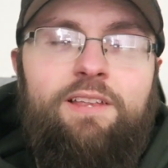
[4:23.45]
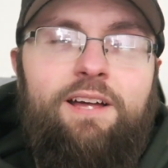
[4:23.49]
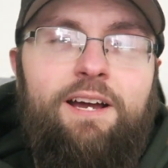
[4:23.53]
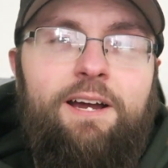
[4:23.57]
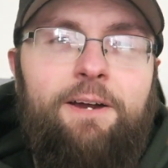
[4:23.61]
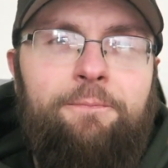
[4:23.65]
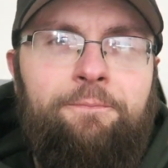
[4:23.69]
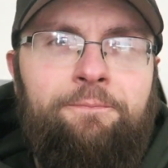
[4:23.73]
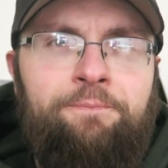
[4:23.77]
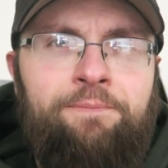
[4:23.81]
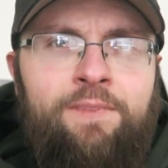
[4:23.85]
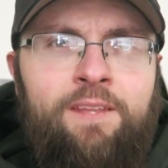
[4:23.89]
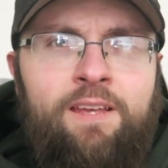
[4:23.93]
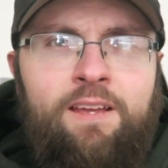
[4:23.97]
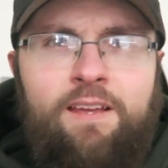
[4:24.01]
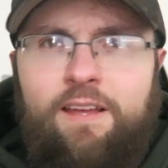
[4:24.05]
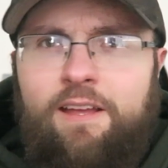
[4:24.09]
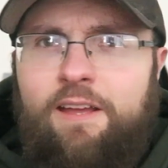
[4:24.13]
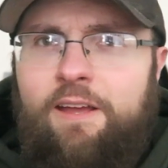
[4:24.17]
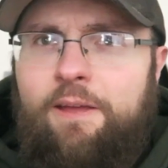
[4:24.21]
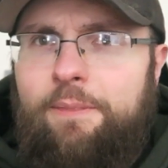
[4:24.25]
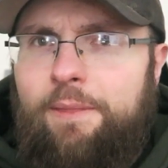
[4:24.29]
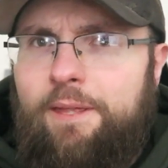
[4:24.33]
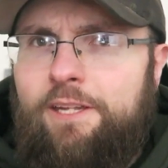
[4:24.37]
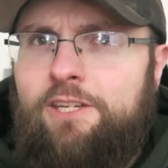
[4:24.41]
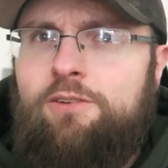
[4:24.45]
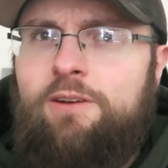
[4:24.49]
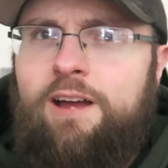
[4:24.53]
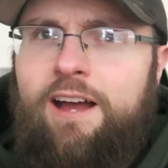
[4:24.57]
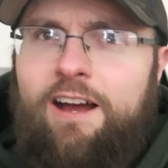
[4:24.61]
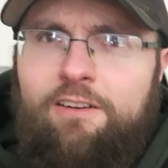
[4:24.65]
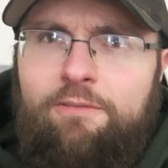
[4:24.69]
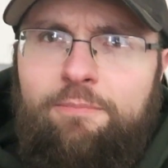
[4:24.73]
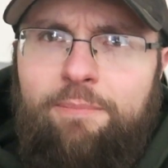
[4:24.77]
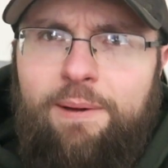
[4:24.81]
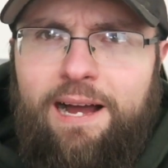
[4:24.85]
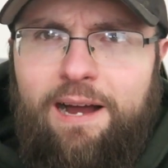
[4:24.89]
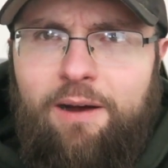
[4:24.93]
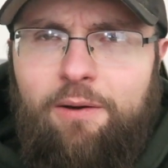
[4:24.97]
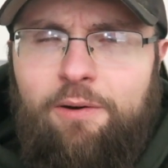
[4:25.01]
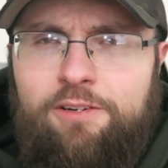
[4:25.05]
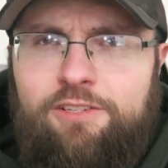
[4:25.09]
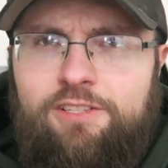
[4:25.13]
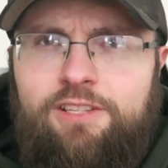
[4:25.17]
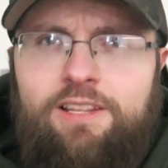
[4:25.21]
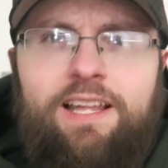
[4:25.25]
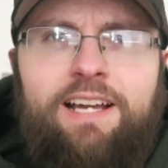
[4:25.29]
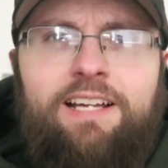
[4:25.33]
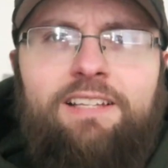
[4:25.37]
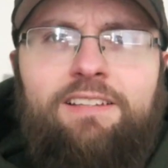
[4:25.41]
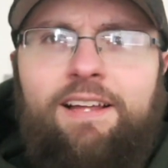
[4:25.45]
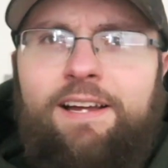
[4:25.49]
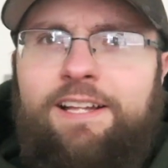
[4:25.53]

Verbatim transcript: that. Then you have powers like